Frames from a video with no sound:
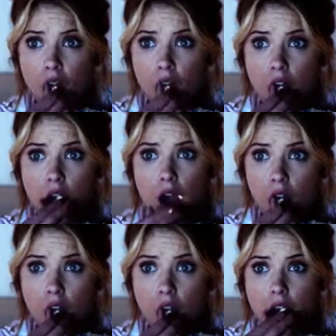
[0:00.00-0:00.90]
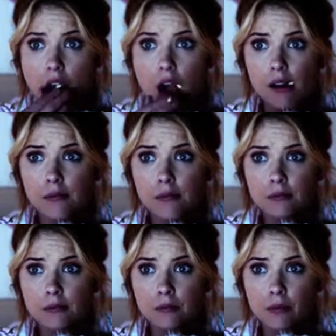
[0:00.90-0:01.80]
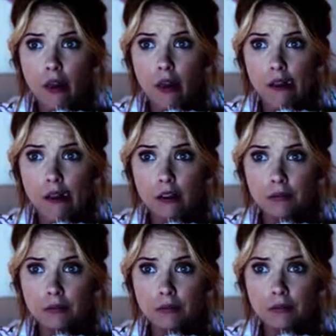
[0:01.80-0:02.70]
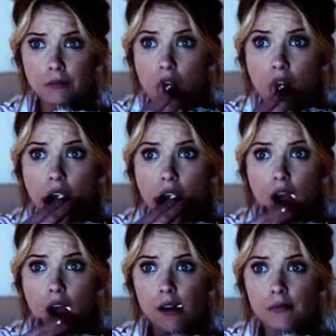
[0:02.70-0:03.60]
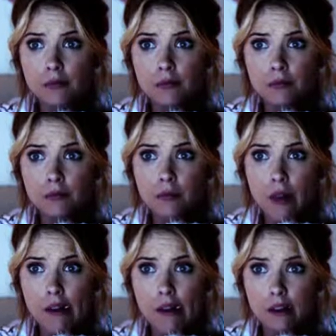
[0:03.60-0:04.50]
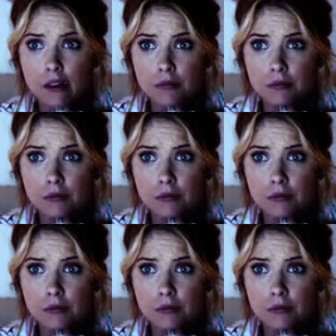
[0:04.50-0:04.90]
And they stopped me and my friend Mike and said, "Look, you can't come any further because you're fully clothed."